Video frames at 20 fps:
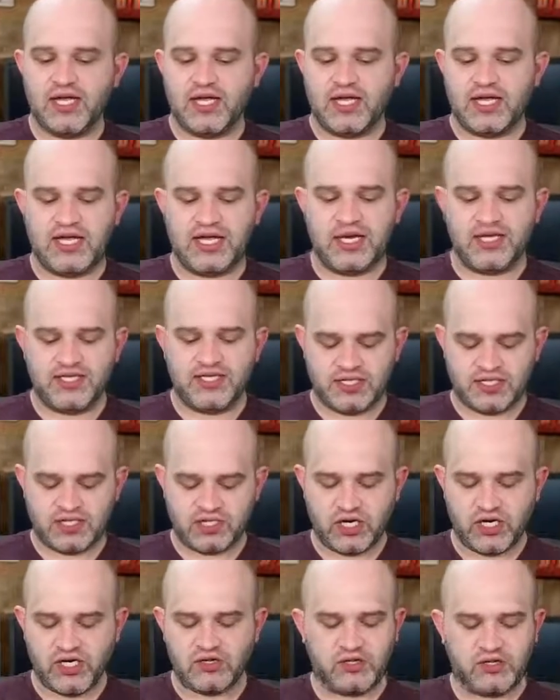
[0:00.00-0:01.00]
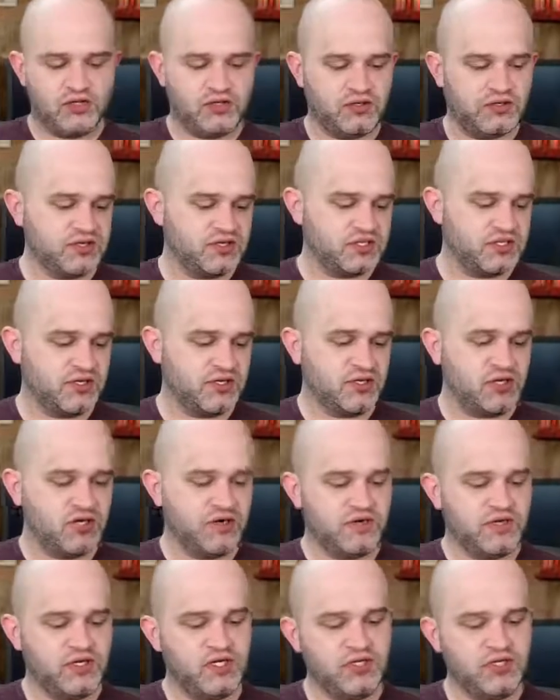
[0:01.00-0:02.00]
I discard those over
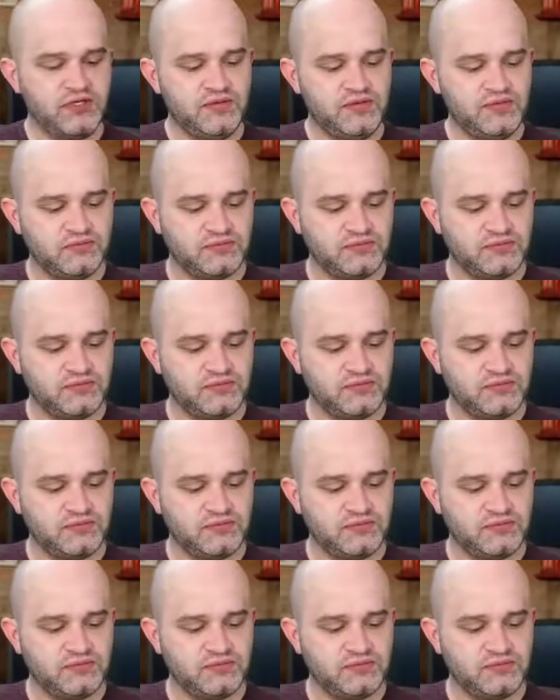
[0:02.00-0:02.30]
here,